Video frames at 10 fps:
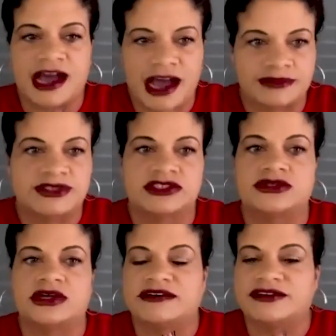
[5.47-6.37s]
an
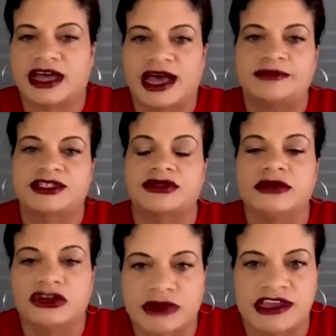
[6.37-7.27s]
absolute have an
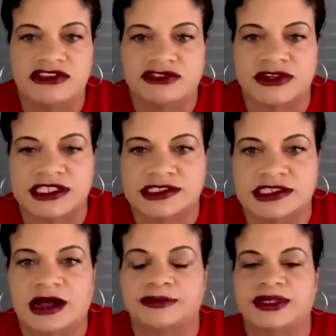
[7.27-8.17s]
absolute grace for this
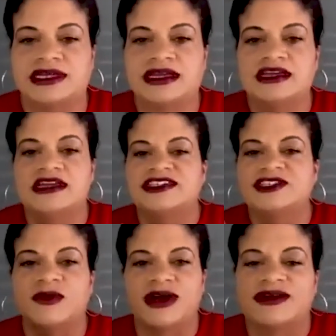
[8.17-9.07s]
topic.
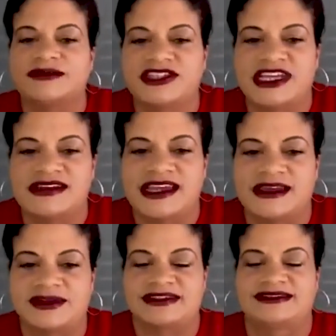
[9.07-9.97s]
So welcome Jane
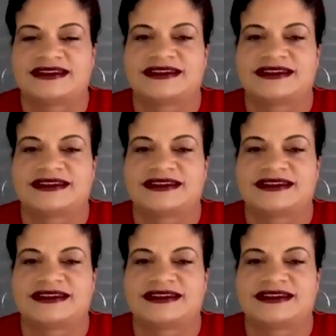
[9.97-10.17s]
Hamon.